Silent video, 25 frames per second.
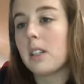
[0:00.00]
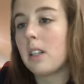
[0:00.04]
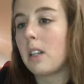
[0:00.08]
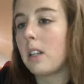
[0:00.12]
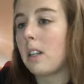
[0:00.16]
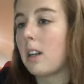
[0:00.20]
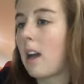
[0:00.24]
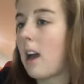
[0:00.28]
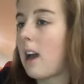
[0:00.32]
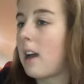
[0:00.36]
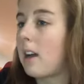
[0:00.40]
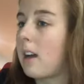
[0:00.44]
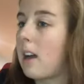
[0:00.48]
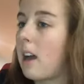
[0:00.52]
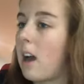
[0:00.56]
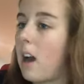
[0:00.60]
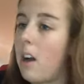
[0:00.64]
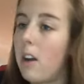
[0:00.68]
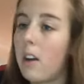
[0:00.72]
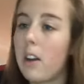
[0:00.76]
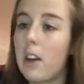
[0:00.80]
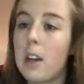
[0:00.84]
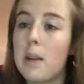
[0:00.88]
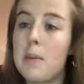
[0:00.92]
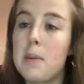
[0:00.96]
They're not
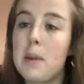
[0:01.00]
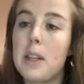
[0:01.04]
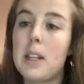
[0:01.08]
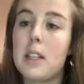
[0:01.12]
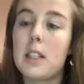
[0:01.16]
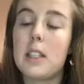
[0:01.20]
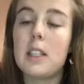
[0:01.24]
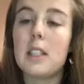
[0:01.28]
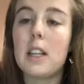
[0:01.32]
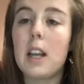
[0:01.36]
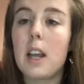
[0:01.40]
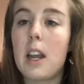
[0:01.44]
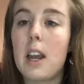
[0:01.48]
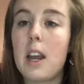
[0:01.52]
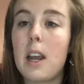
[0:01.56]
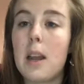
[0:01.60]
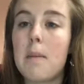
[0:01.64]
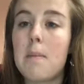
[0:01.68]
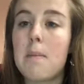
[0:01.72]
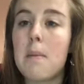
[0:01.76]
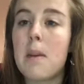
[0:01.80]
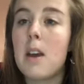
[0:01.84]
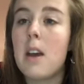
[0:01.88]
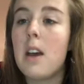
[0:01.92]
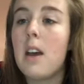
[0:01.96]
all going to be the
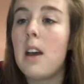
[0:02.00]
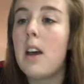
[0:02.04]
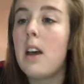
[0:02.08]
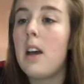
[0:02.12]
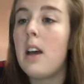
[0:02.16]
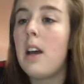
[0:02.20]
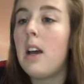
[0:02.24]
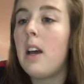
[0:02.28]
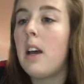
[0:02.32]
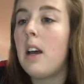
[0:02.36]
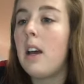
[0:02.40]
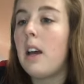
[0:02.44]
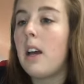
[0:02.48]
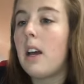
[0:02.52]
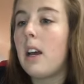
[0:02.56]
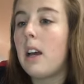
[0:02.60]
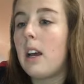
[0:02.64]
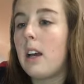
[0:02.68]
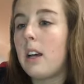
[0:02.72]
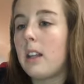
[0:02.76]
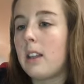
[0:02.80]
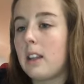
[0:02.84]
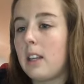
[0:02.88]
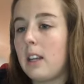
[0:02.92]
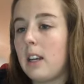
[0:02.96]
same.
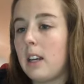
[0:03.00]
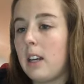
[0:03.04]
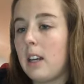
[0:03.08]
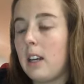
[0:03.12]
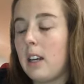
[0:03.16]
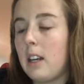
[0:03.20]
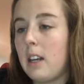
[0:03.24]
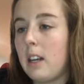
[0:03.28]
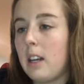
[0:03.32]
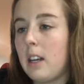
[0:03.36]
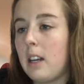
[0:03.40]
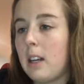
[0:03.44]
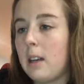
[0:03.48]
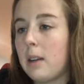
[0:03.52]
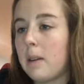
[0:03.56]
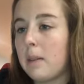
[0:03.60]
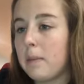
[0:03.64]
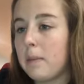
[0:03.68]
And then